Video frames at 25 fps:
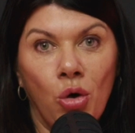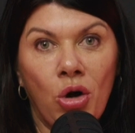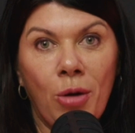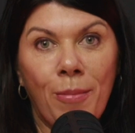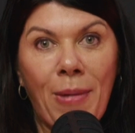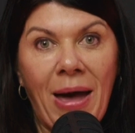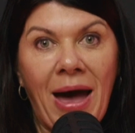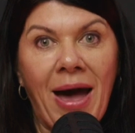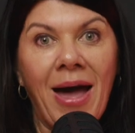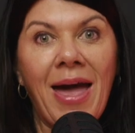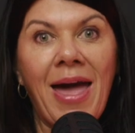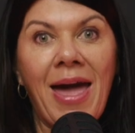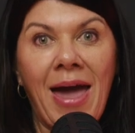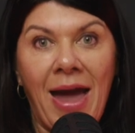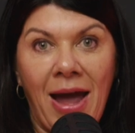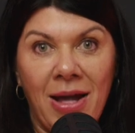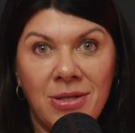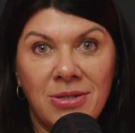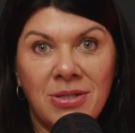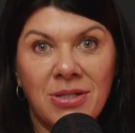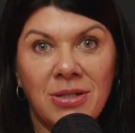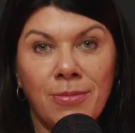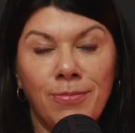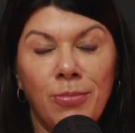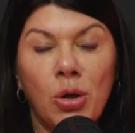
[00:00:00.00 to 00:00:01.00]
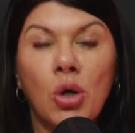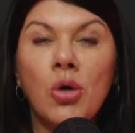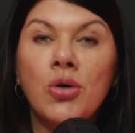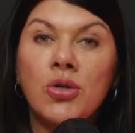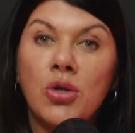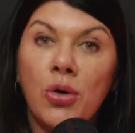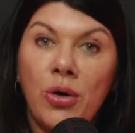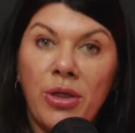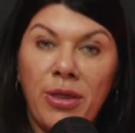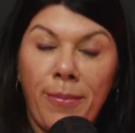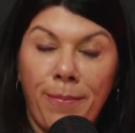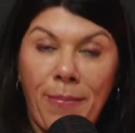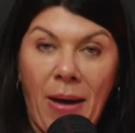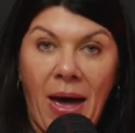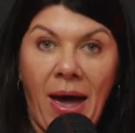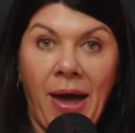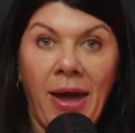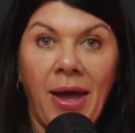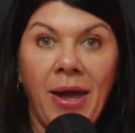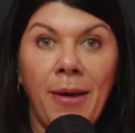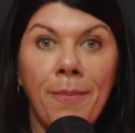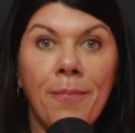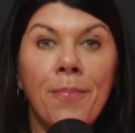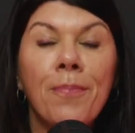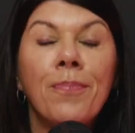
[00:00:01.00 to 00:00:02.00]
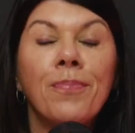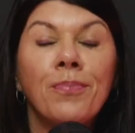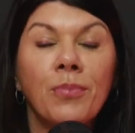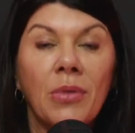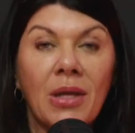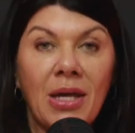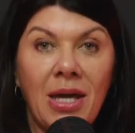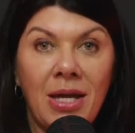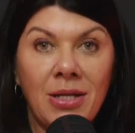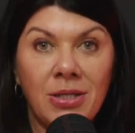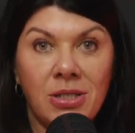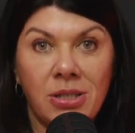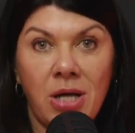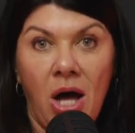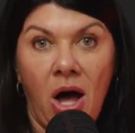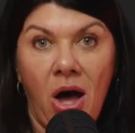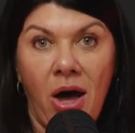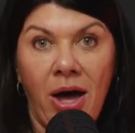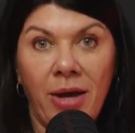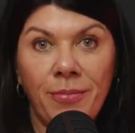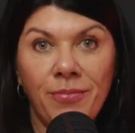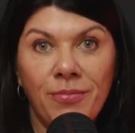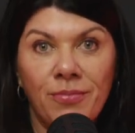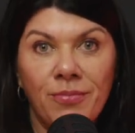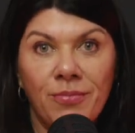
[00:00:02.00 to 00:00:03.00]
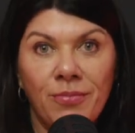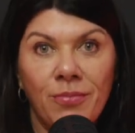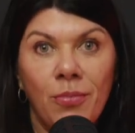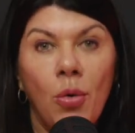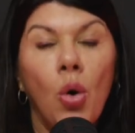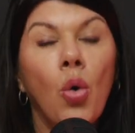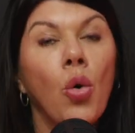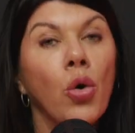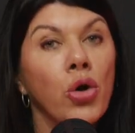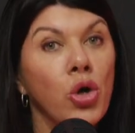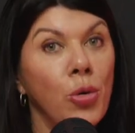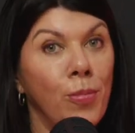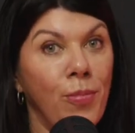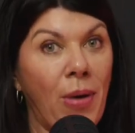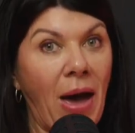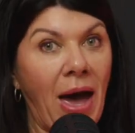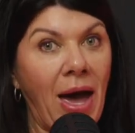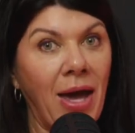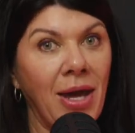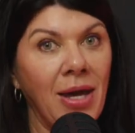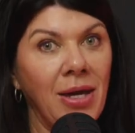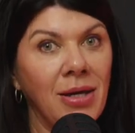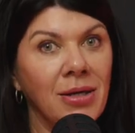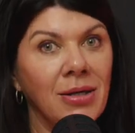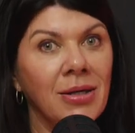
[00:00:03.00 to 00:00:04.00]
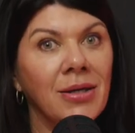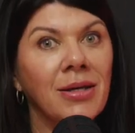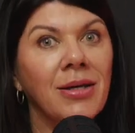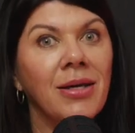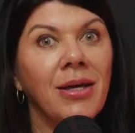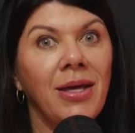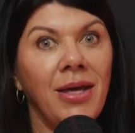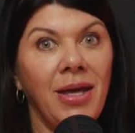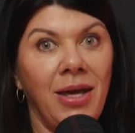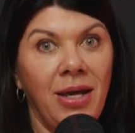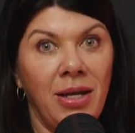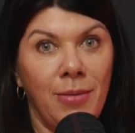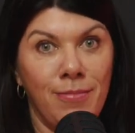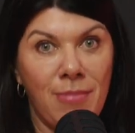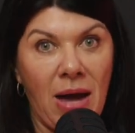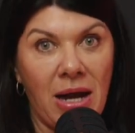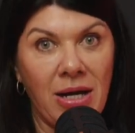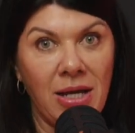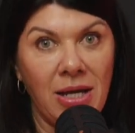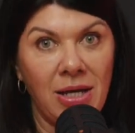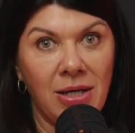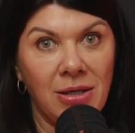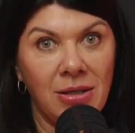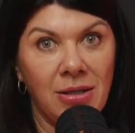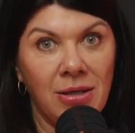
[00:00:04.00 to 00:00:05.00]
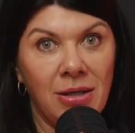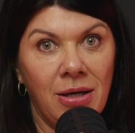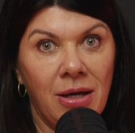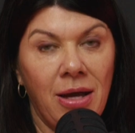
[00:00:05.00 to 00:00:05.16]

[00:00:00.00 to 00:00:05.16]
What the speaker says: about ads because you either pay in time or you pay in money.